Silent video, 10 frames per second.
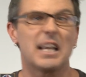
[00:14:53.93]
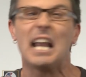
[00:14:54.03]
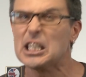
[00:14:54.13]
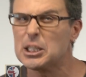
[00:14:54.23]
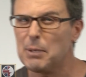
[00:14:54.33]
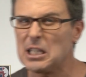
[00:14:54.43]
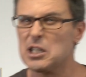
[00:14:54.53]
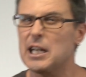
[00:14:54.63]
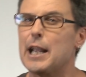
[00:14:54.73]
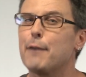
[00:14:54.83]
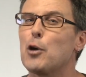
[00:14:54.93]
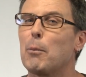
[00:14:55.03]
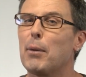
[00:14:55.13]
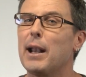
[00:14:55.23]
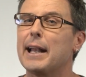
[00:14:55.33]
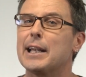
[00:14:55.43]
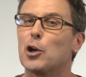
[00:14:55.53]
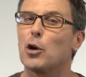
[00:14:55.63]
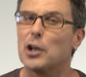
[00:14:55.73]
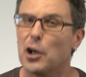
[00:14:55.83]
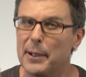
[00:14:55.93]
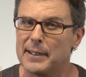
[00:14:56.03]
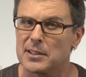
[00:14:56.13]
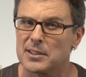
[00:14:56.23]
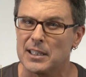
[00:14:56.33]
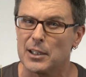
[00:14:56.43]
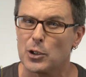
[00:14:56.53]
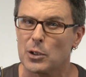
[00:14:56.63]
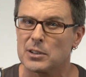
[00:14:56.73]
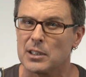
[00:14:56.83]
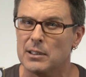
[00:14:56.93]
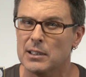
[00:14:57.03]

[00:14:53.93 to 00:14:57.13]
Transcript: especially if you're planning on going to see the doctor.